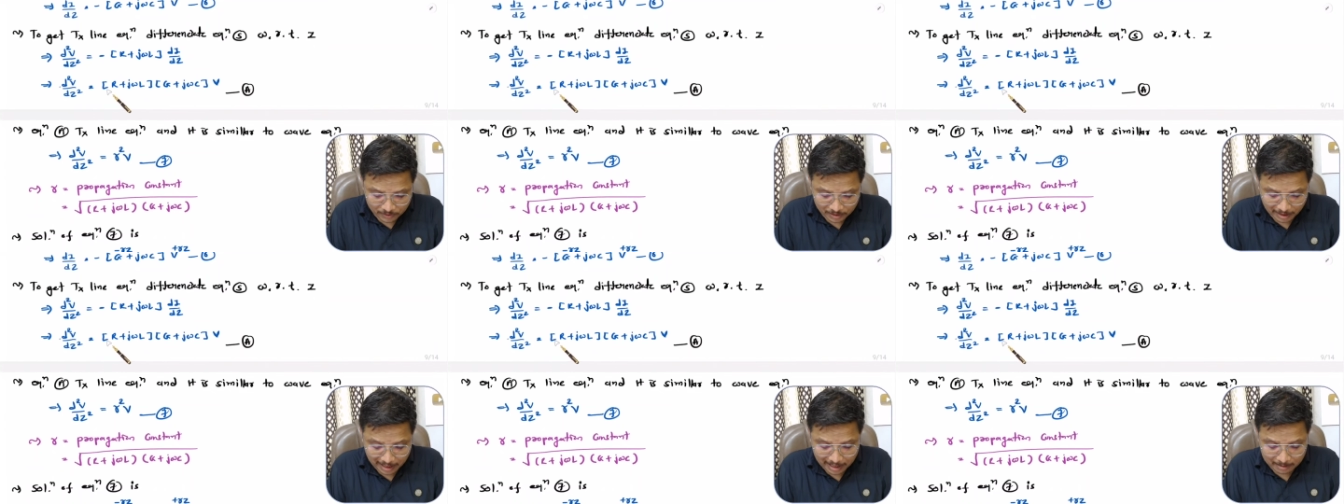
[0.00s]

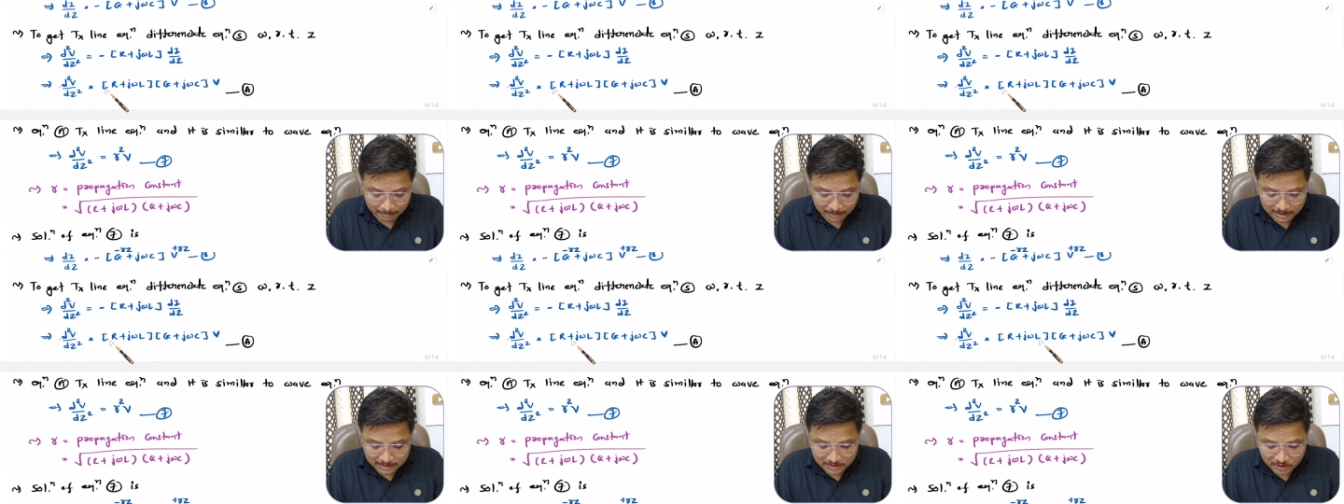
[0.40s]
r
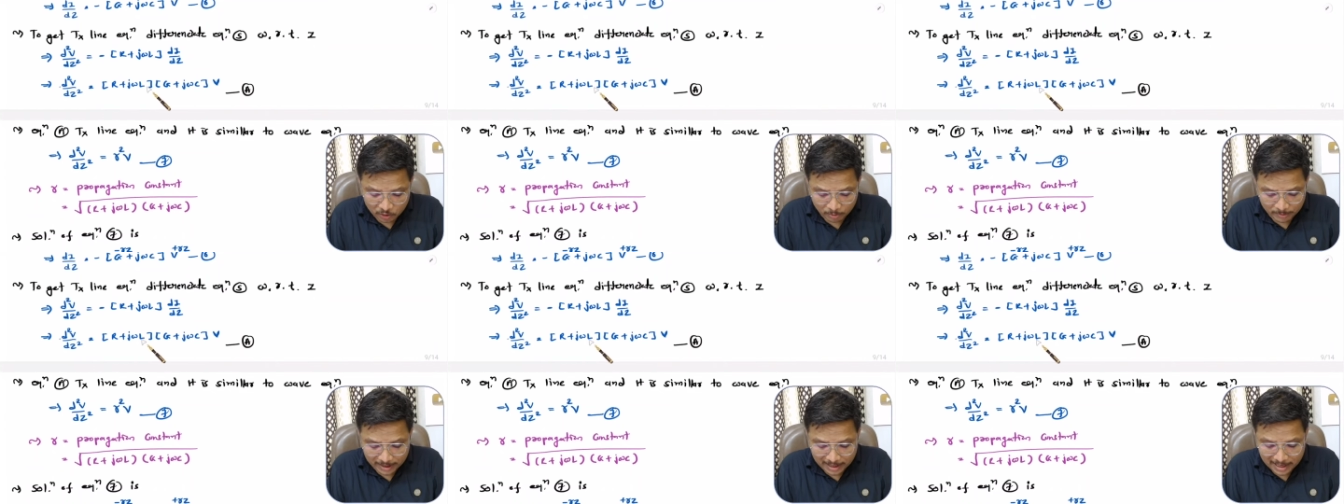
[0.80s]
plus j
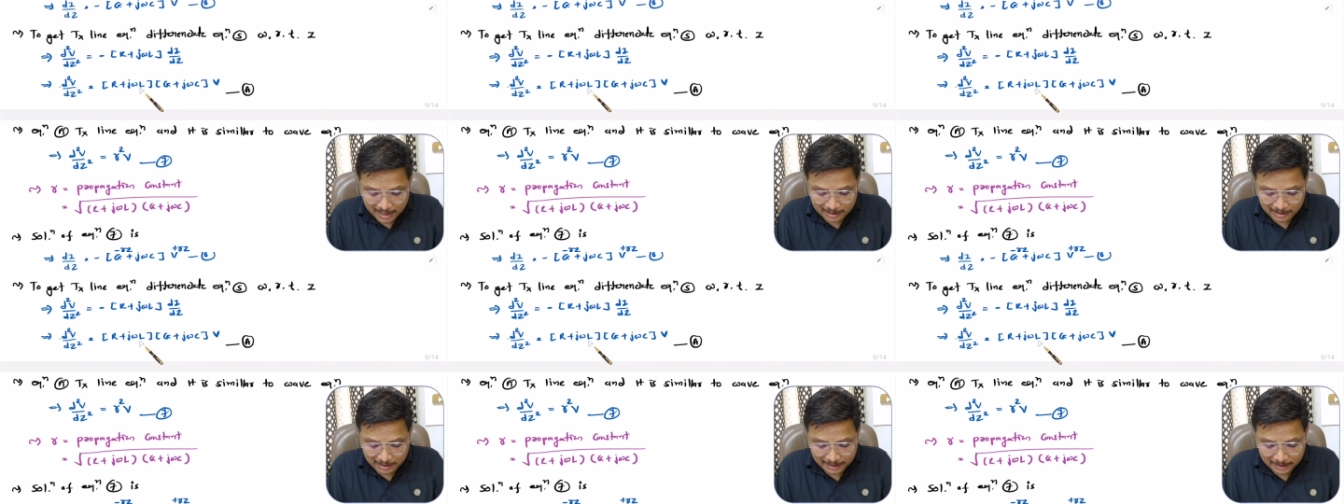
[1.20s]
omega
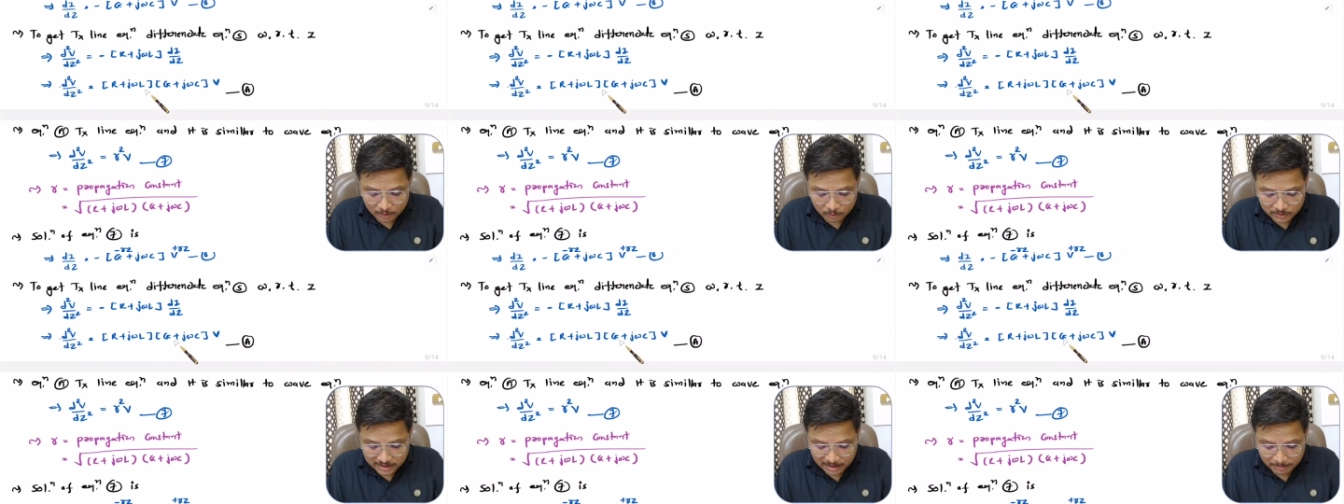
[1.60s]
l into
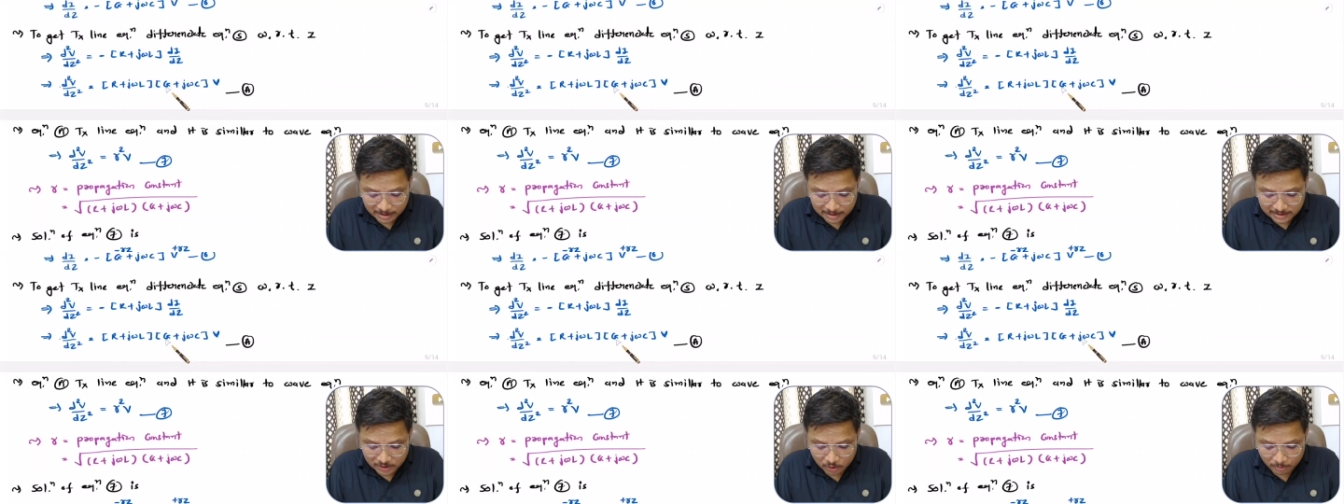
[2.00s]
g
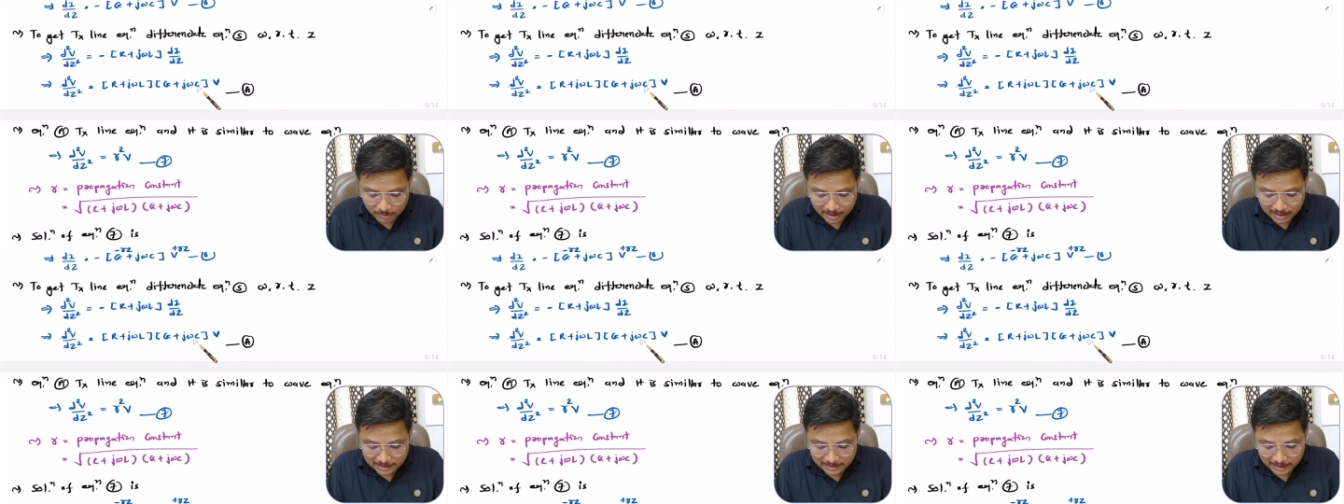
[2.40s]
plus j
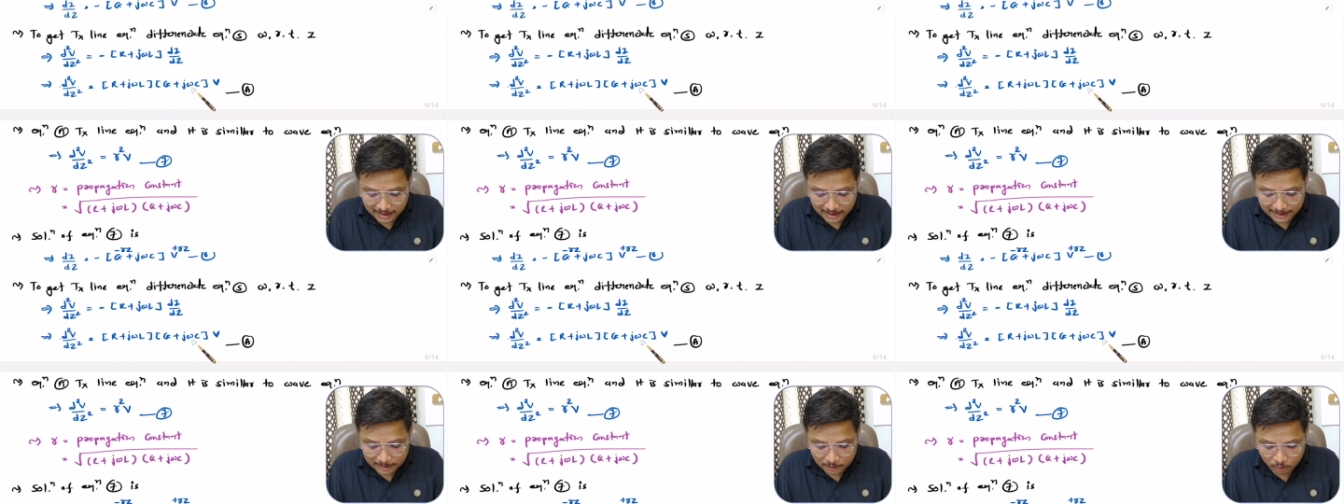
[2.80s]
omega c
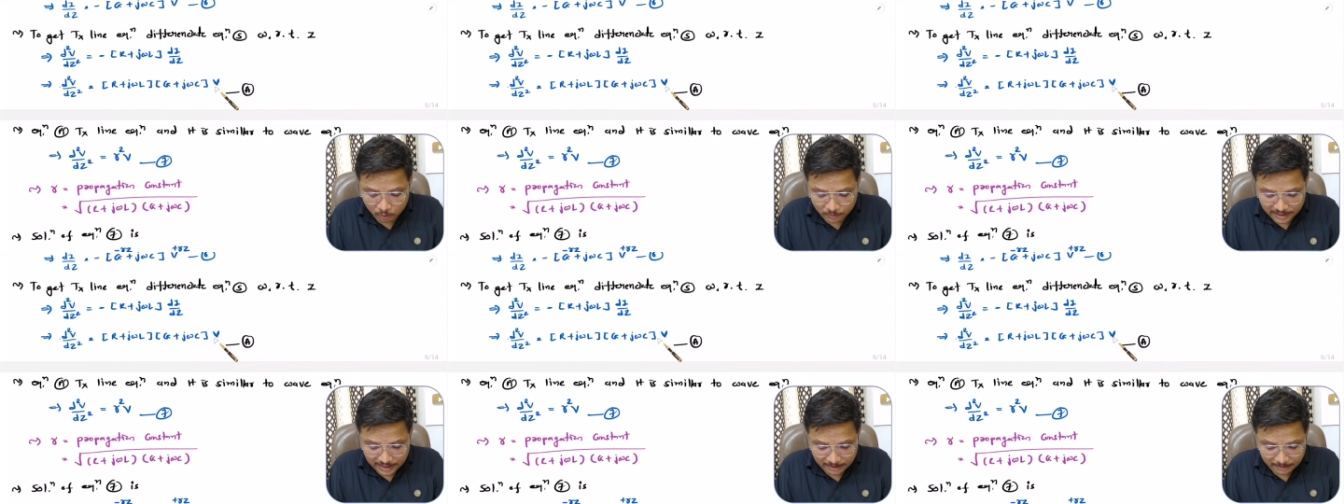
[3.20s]
into
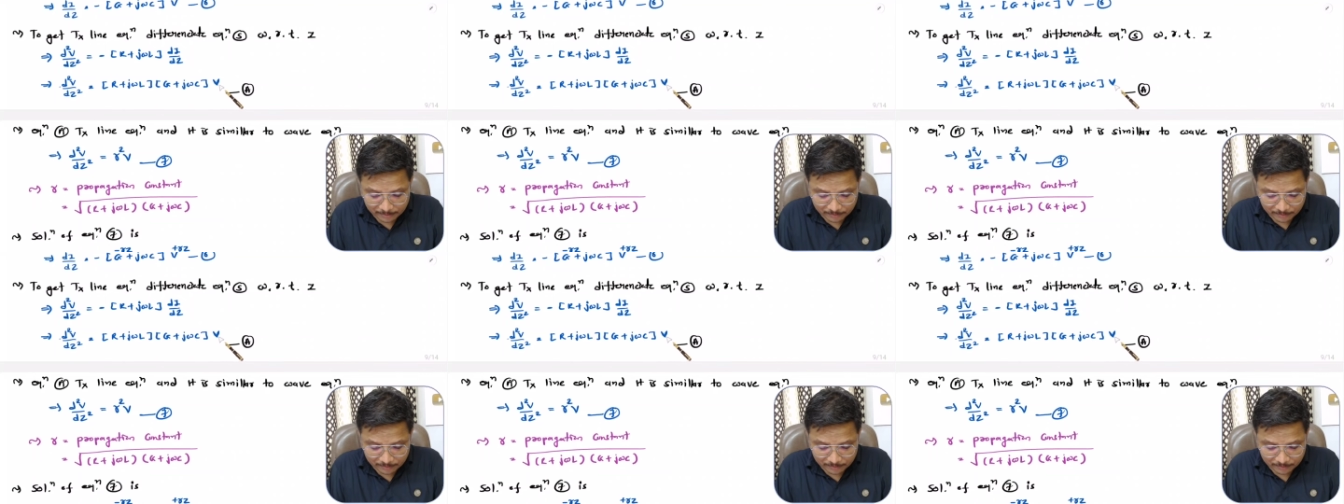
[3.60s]
v